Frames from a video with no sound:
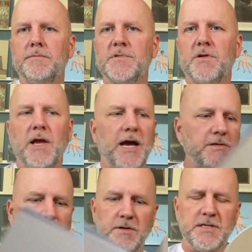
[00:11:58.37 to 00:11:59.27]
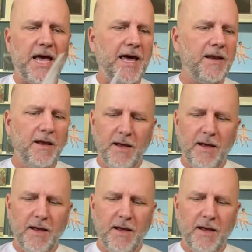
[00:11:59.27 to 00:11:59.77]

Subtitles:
So yeah, so there's that.